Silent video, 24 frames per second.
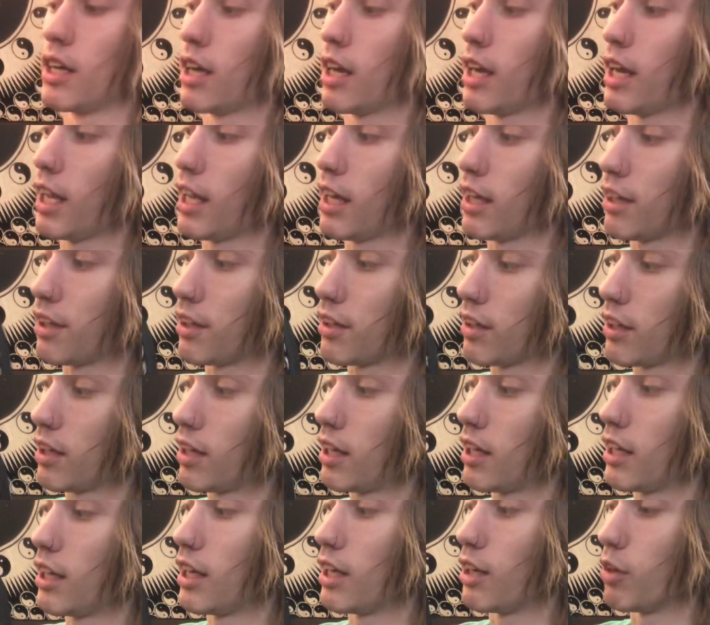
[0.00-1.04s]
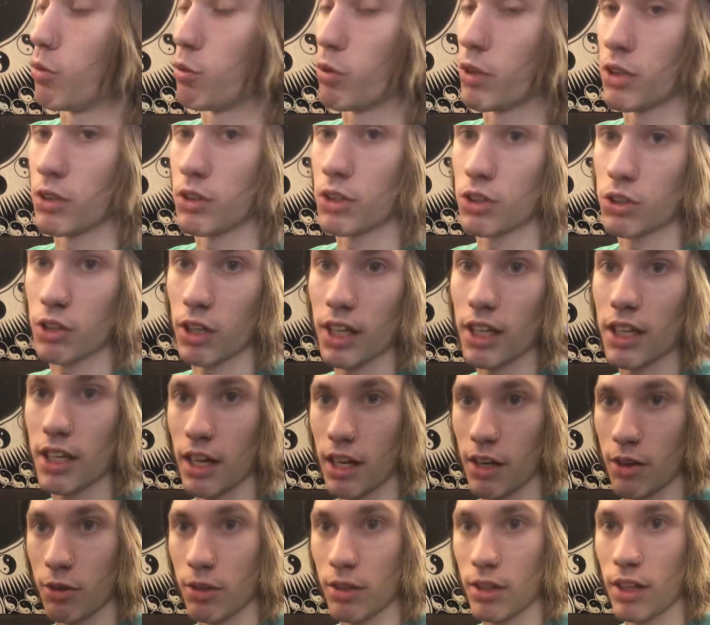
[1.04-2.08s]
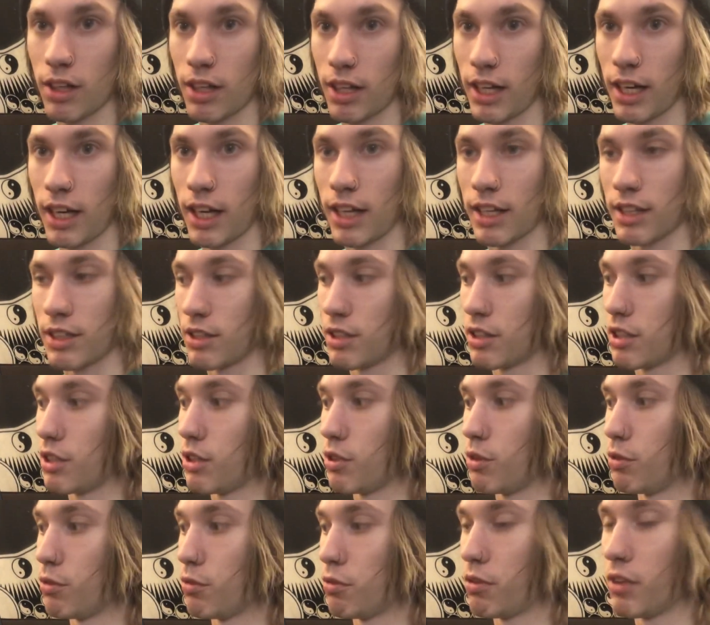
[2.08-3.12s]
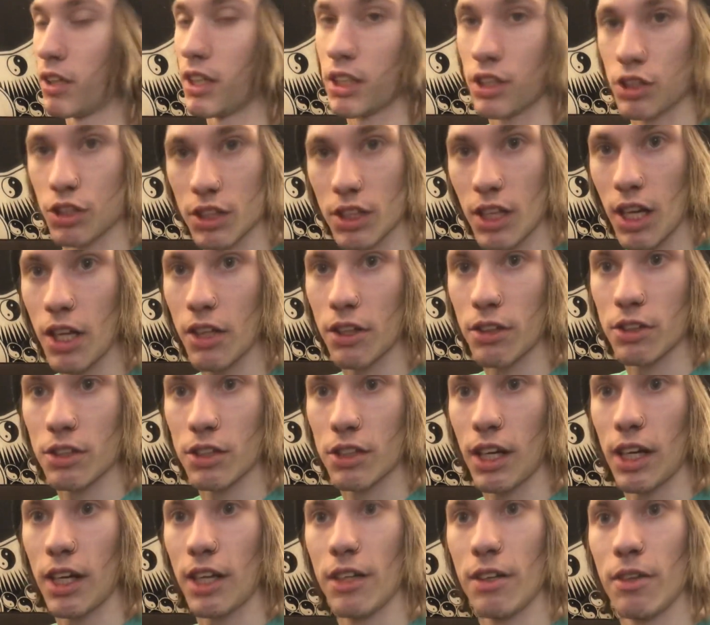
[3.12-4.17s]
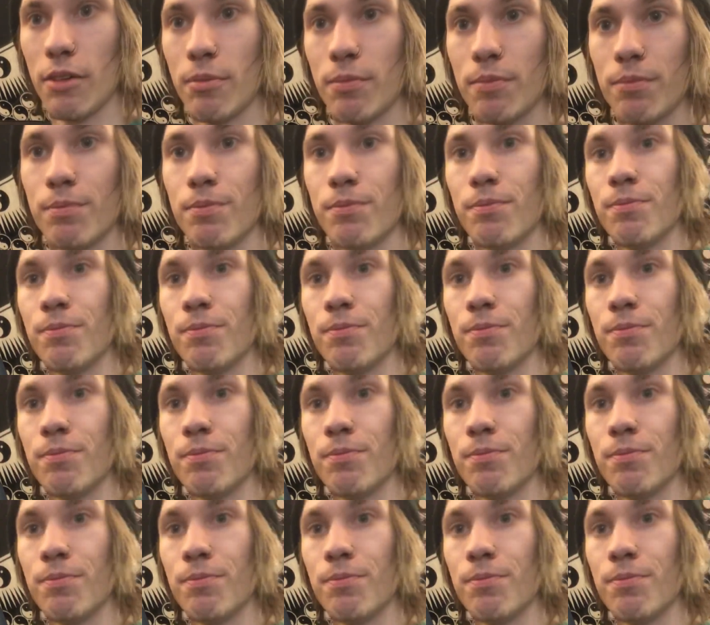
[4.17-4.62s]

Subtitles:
And it will straighten out as you finish the other side. I